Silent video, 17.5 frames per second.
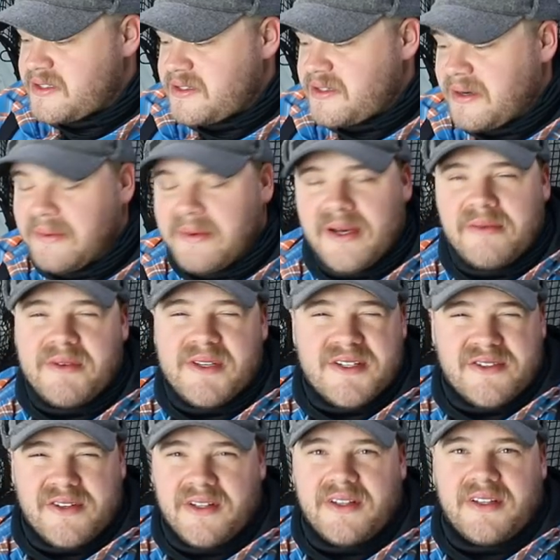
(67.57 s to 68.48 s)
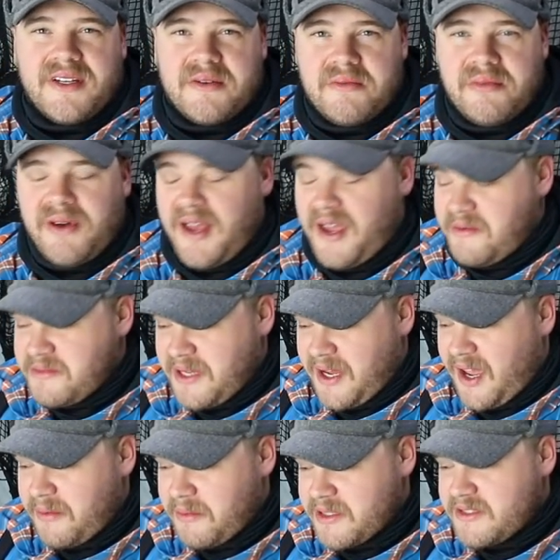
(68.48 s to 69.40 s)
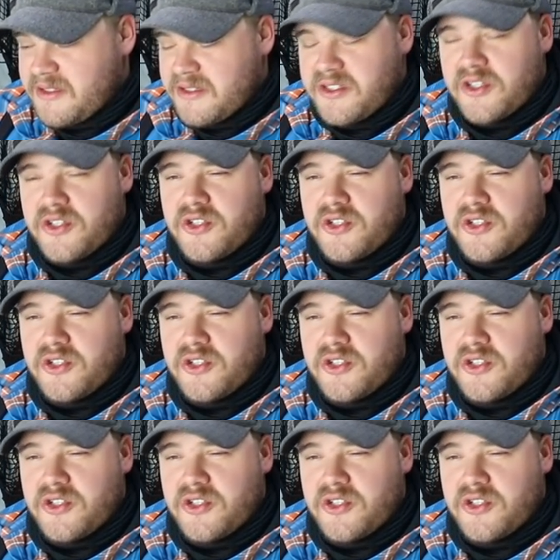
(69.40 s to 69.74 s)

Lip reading: you don't want to be drilling in prime time. It's such a